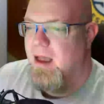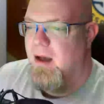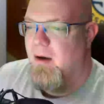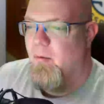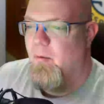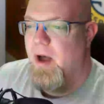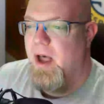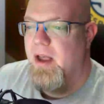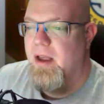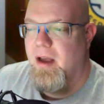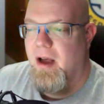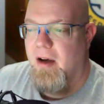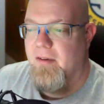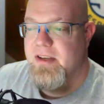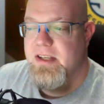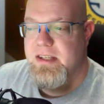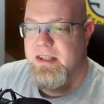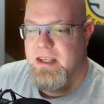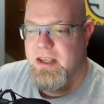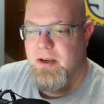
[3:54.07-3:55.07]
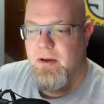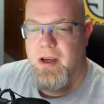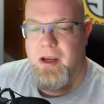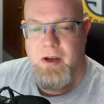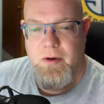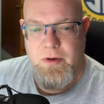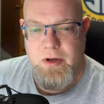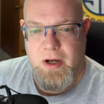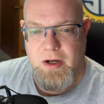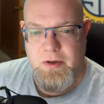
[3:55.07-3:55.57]
Well, obviously you can
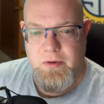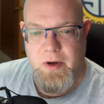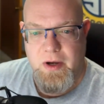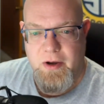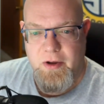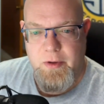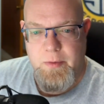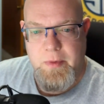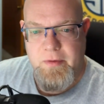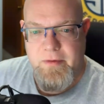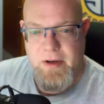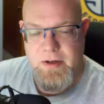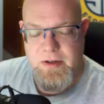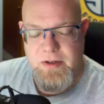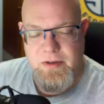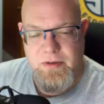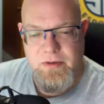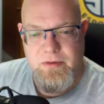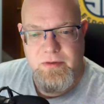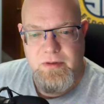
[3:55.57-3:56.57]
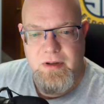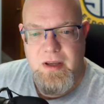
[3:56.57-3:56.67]
go talk to a health professional.